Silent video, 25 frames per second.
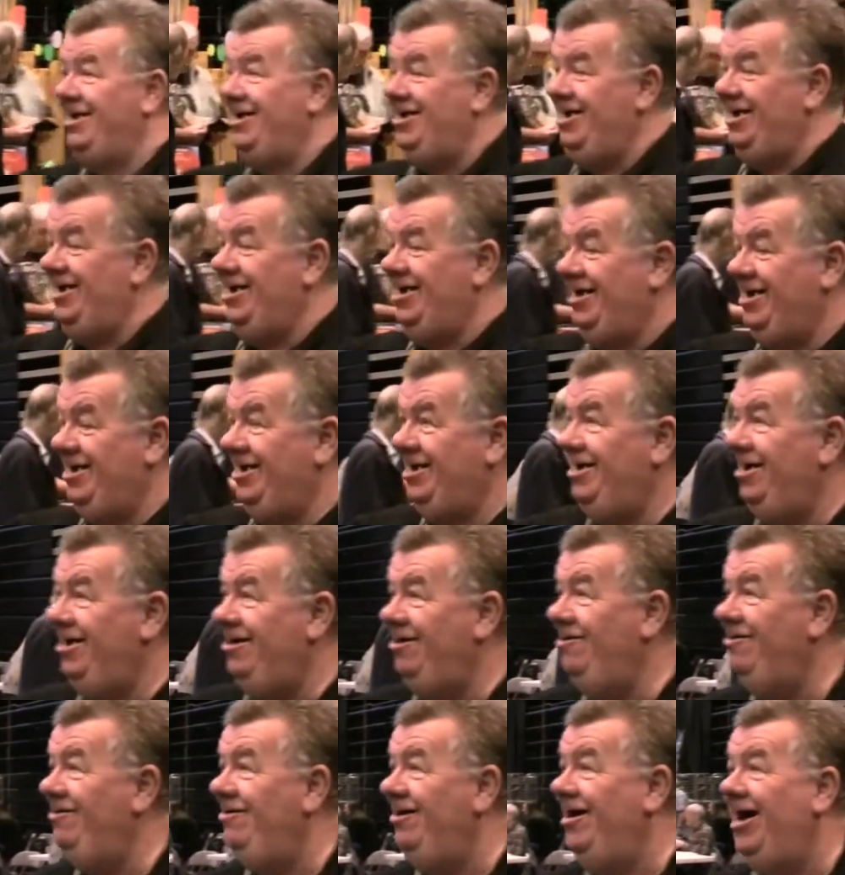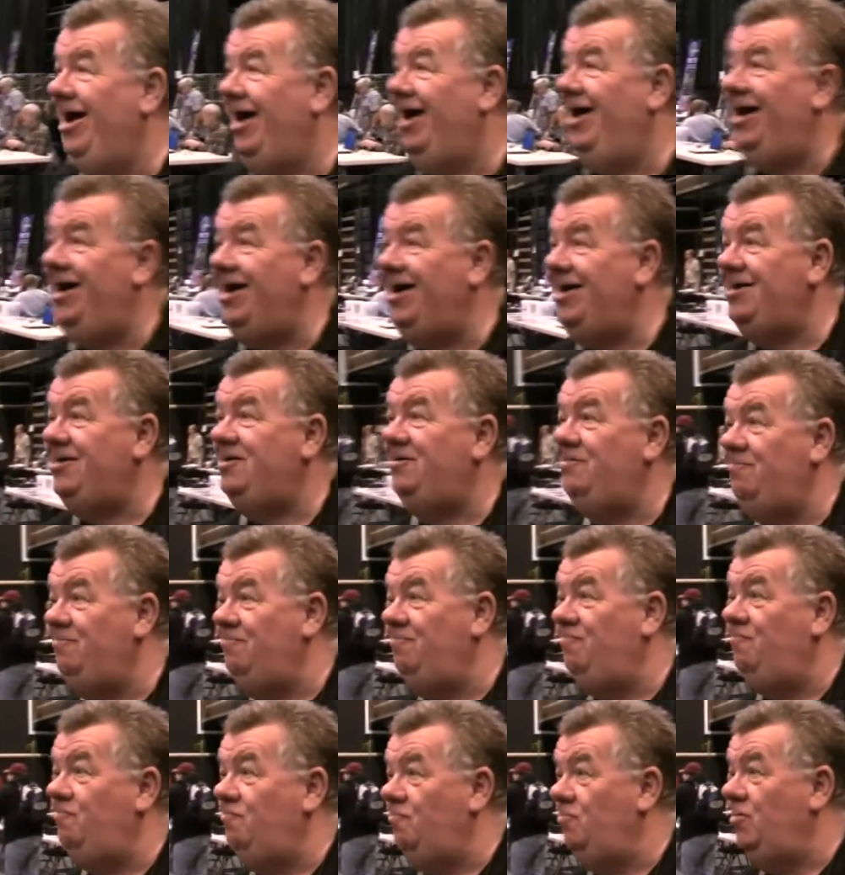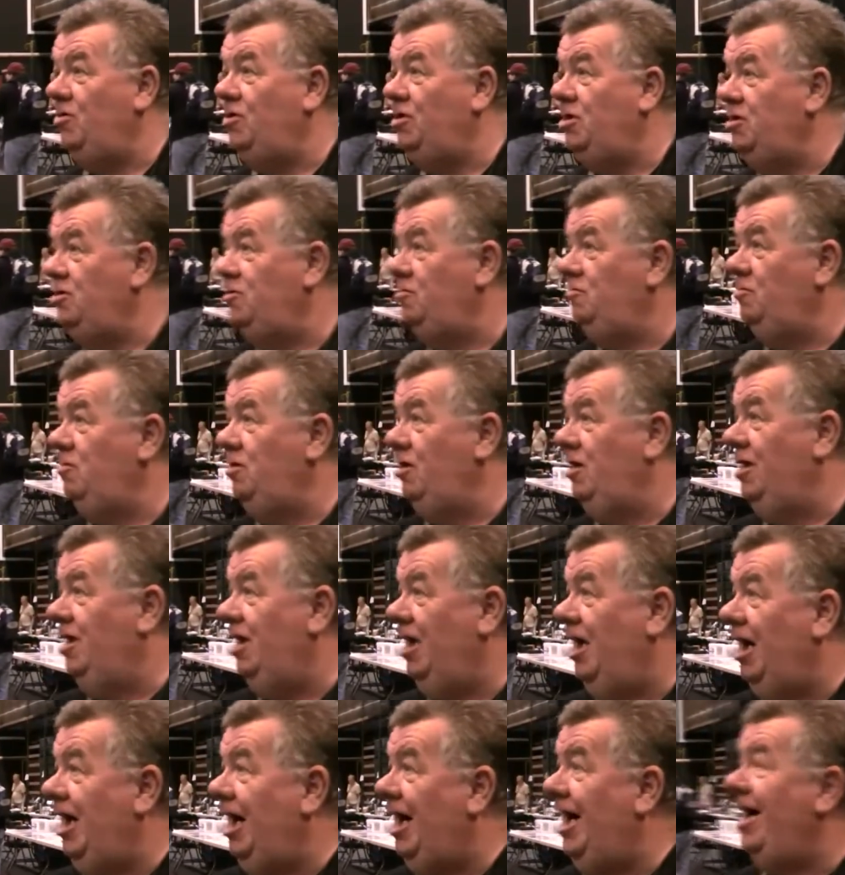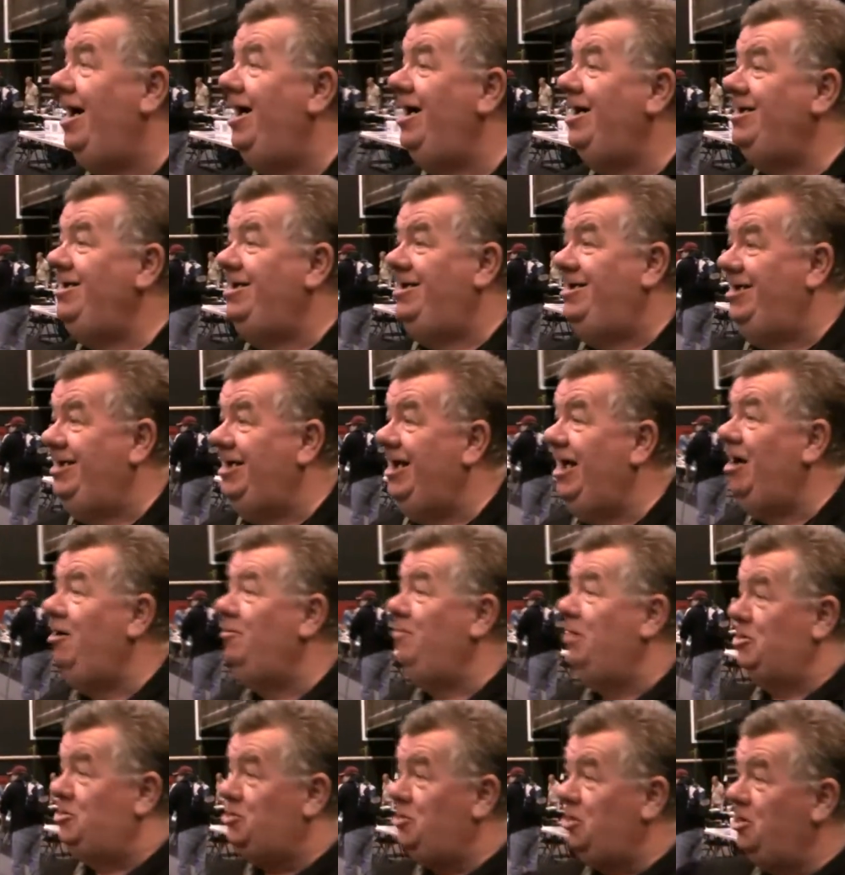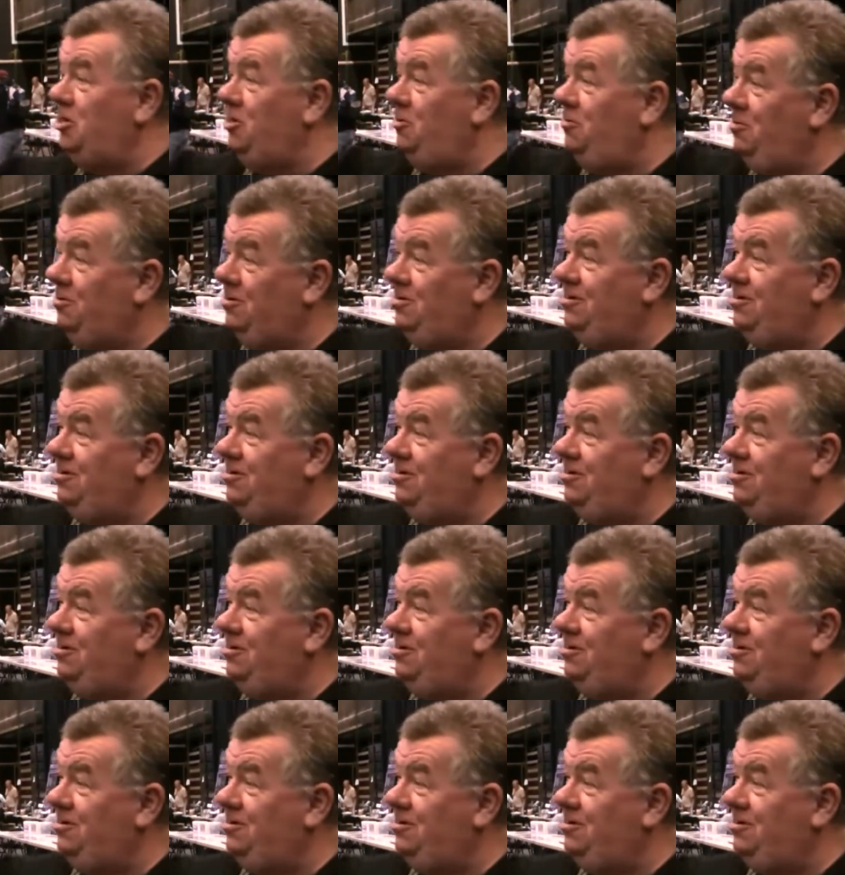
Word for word: Yeah, no worries, mate. Band aid from Meet the Breakers. Aye, yeah, yeah, yeah. I saw you.